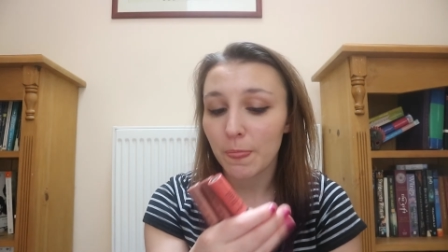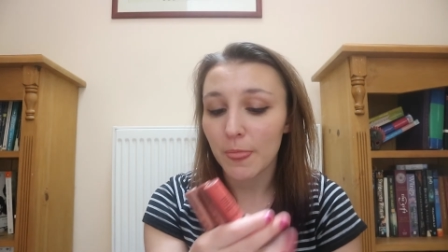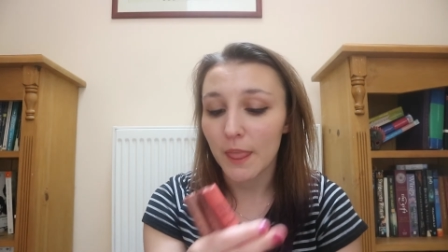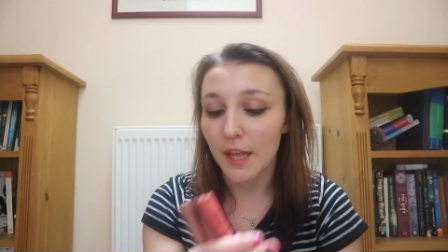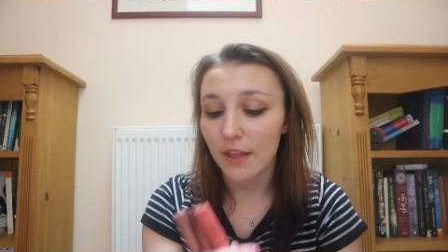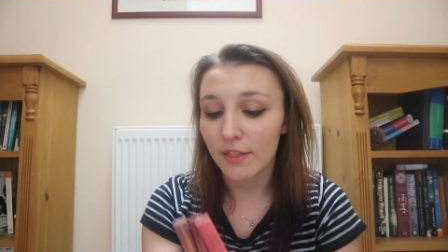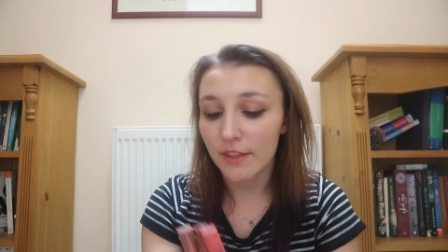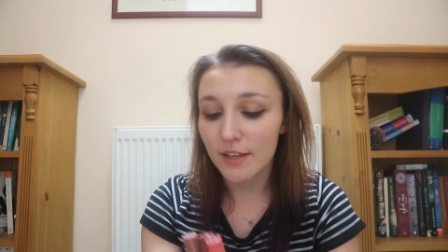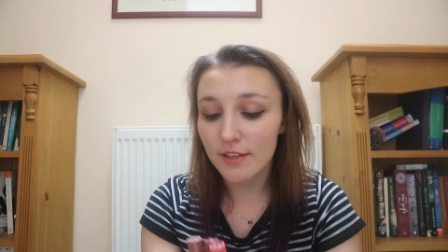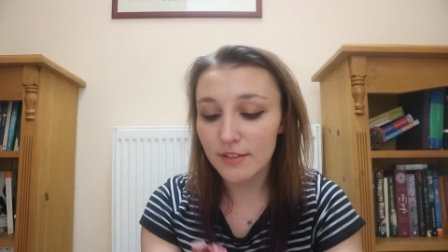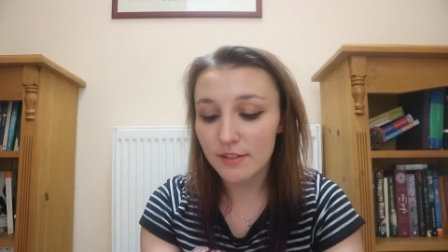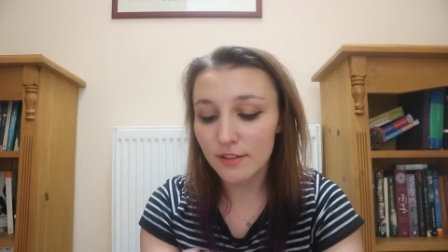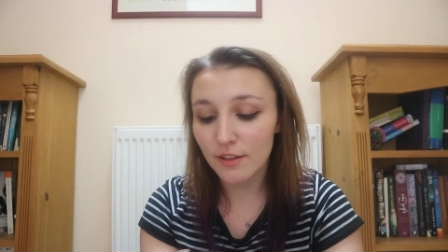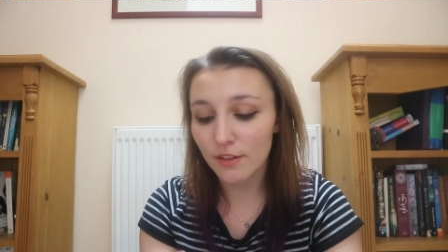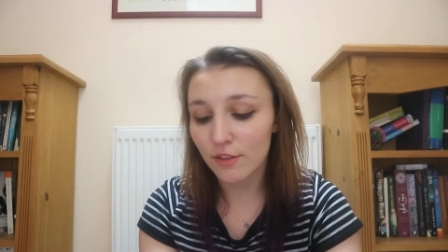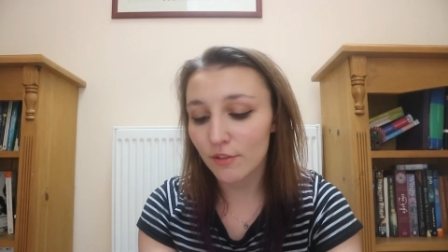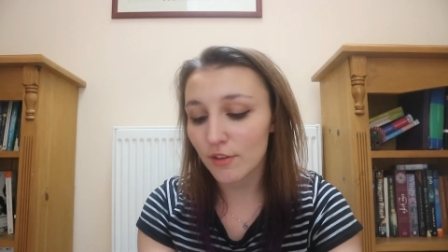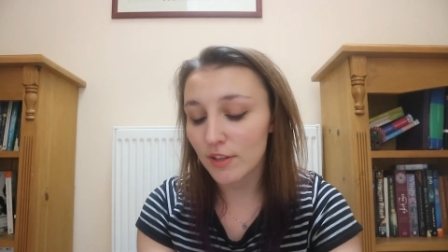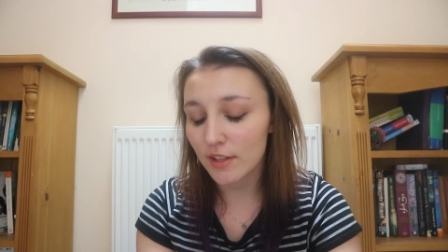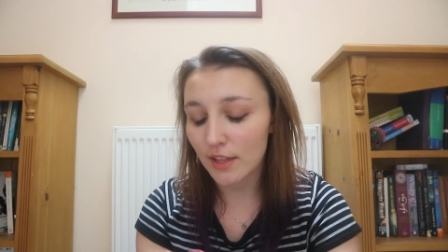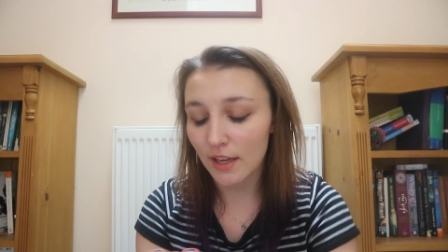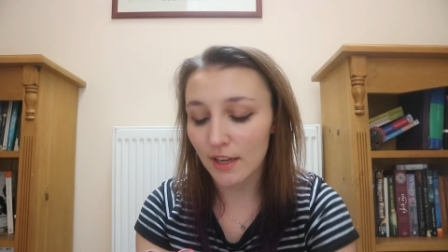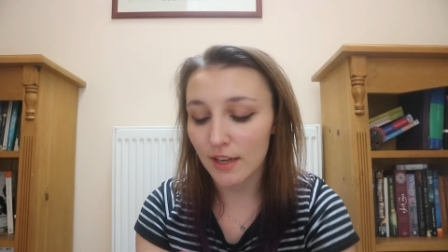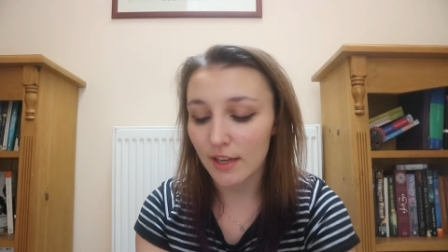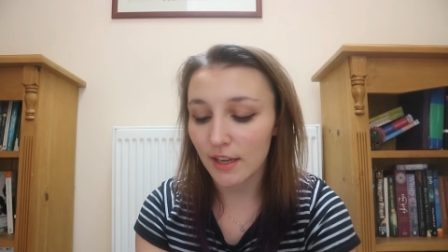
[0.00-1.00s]
And these are the
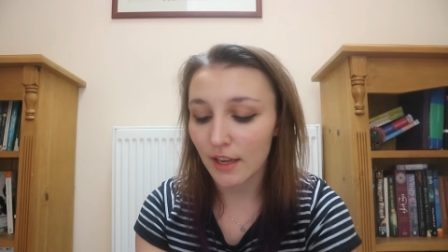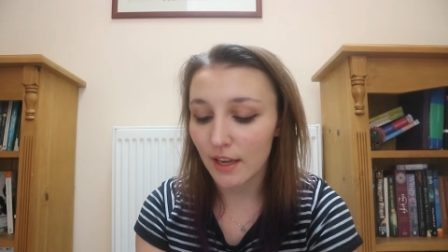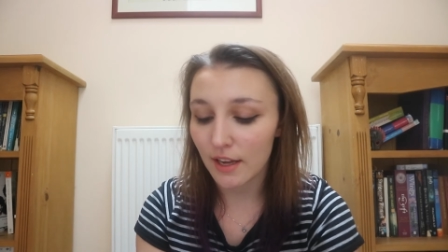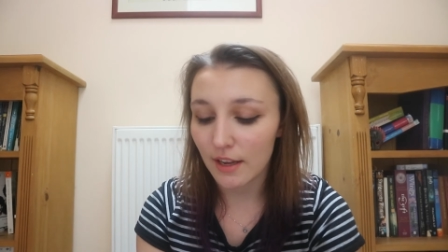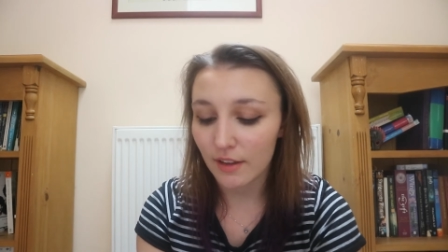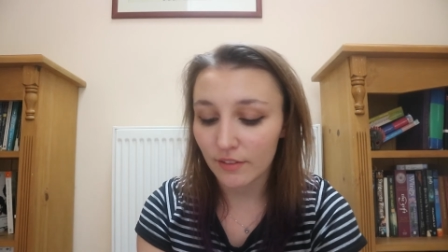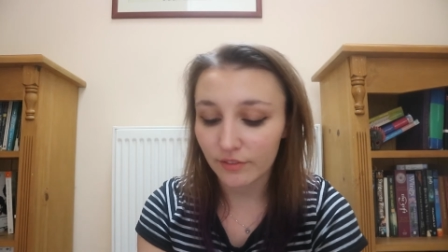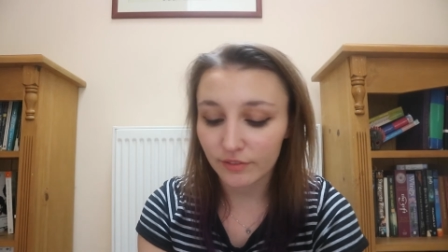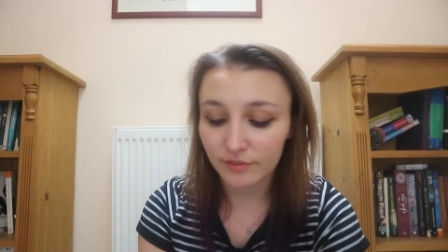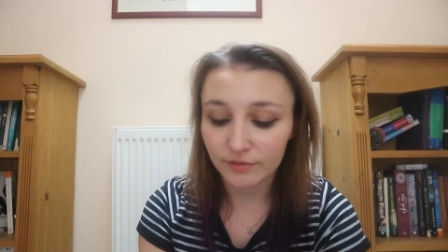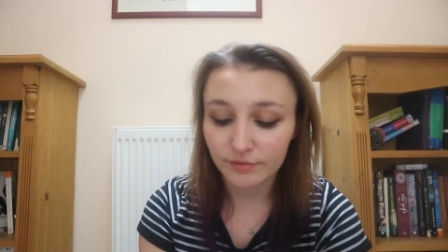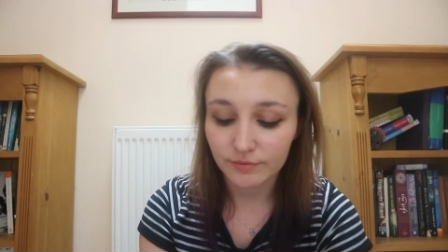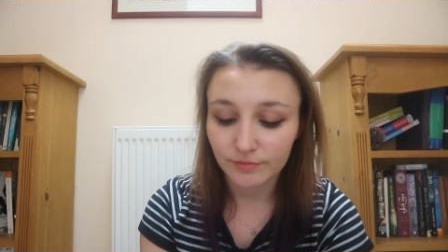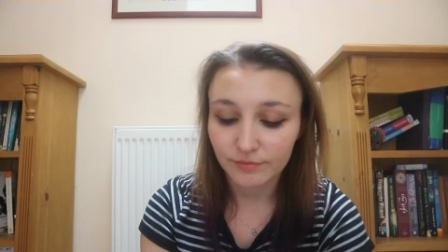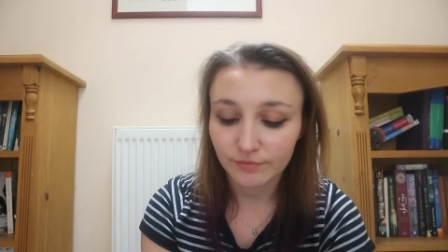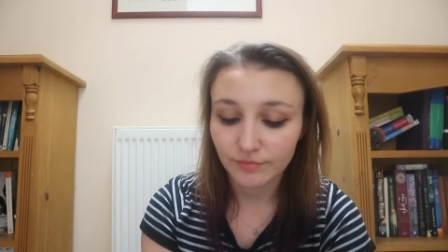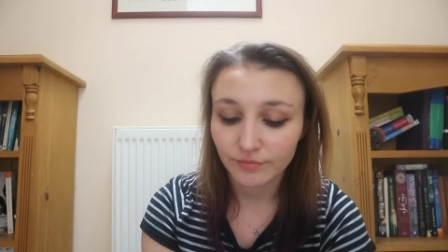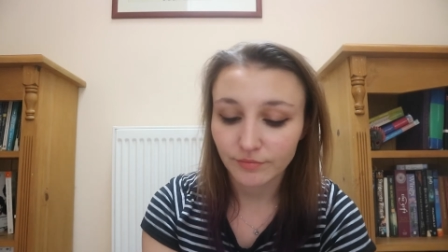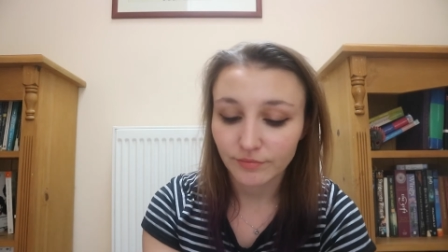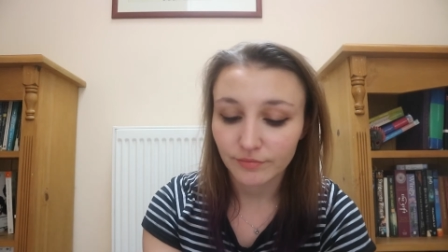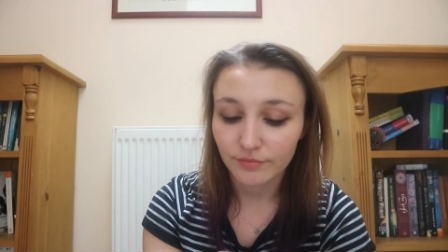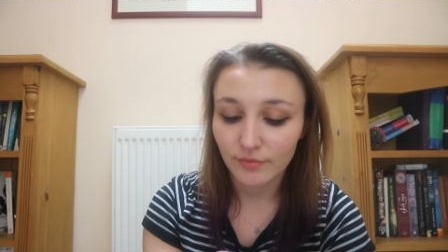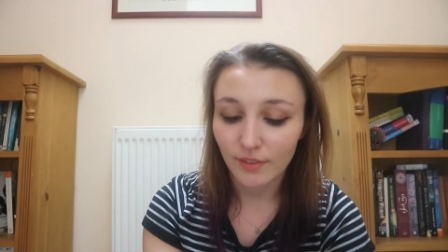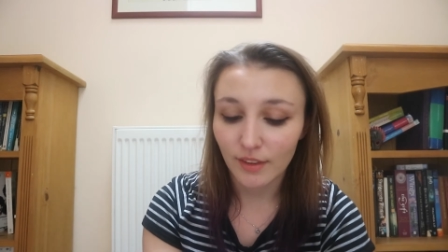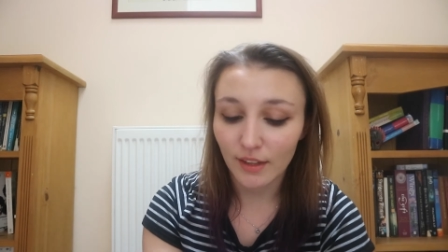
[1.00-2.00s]
three that I have,
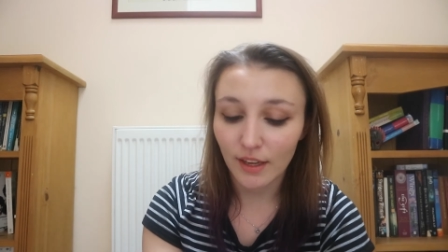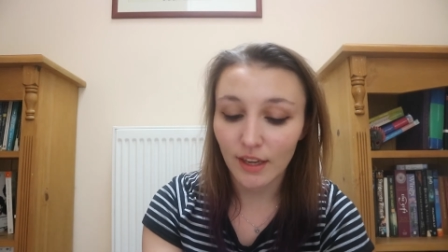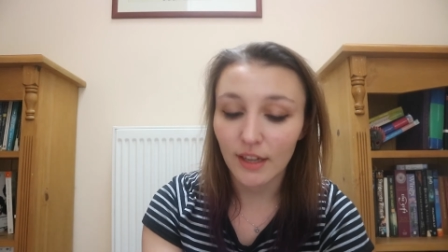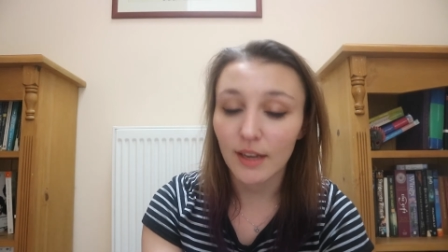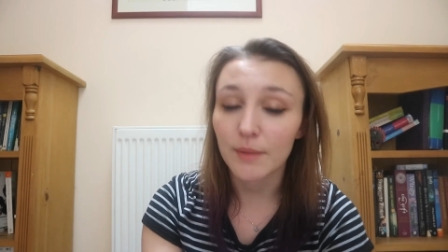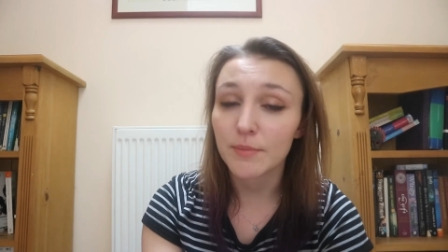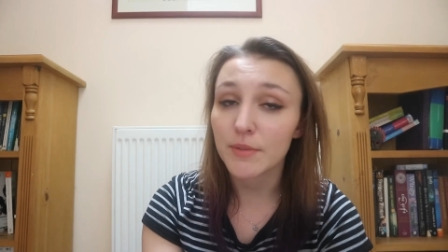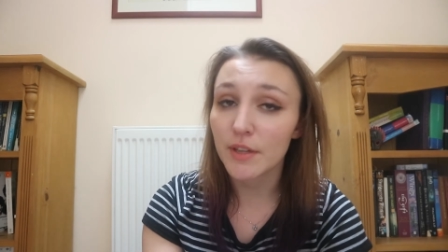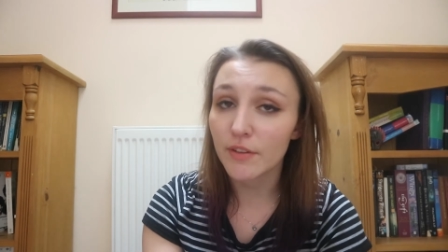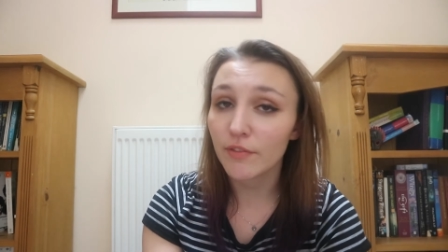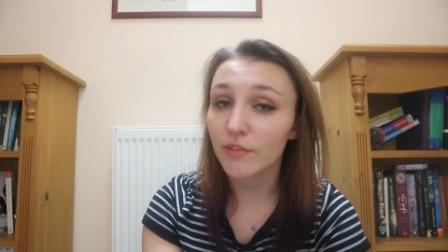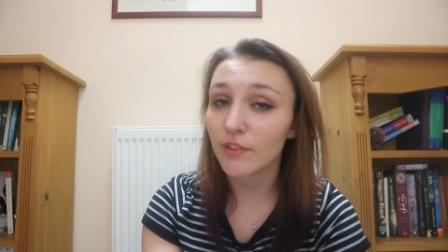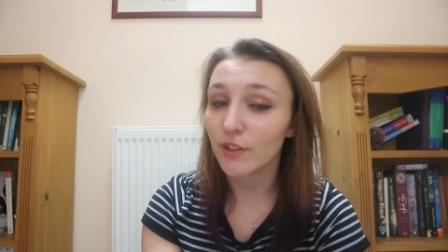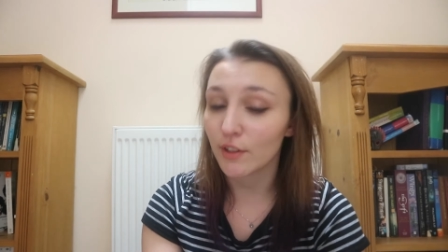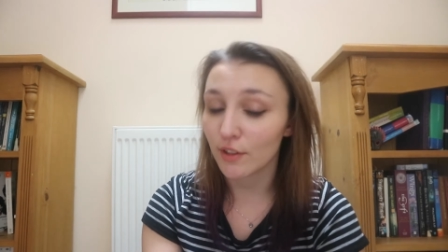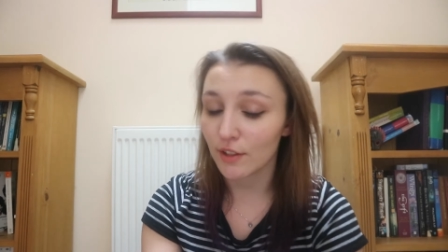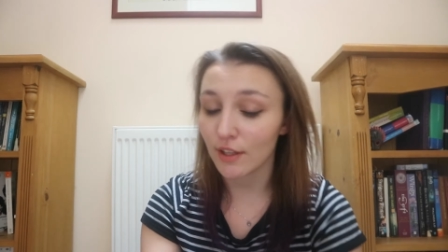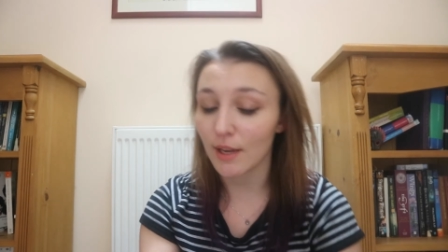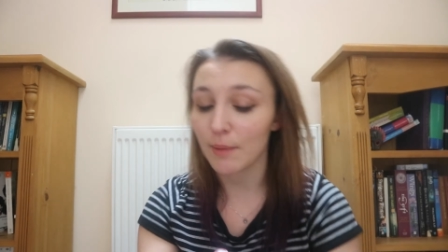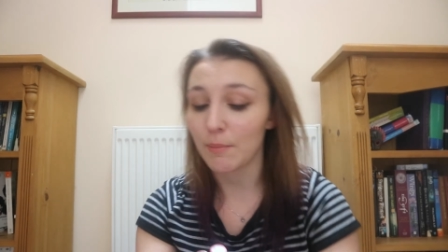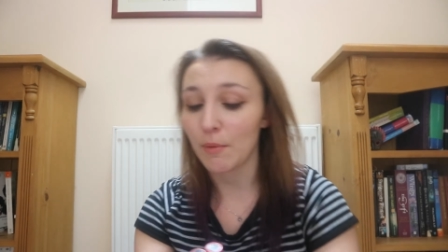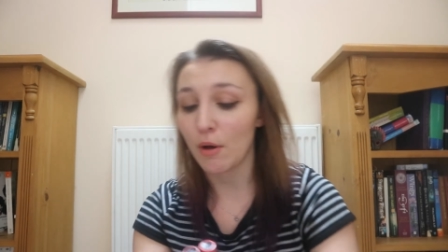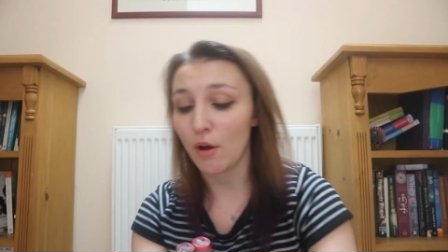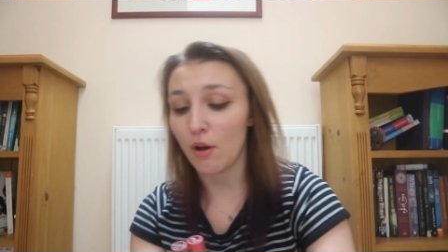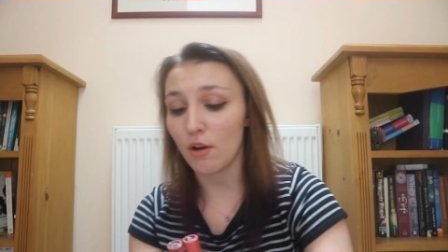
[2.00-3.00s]
and I'm definitely gonna
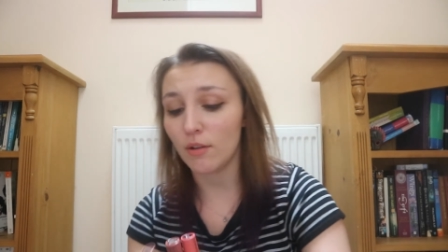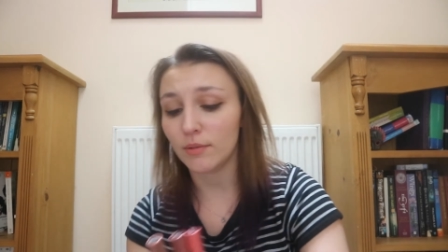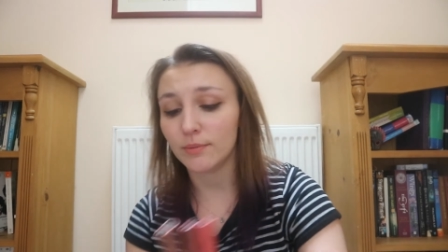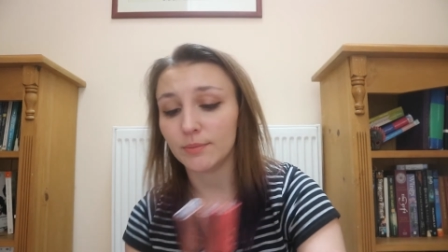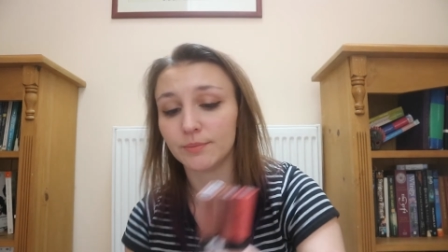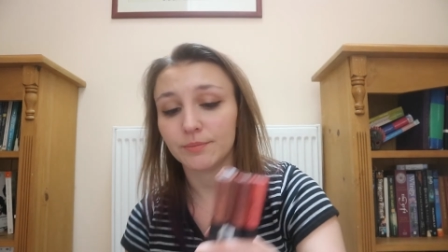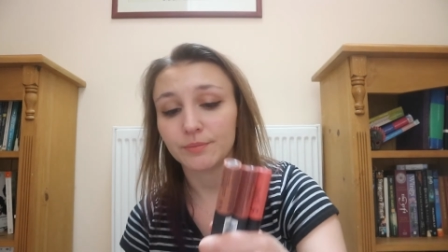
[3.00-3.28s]
get more.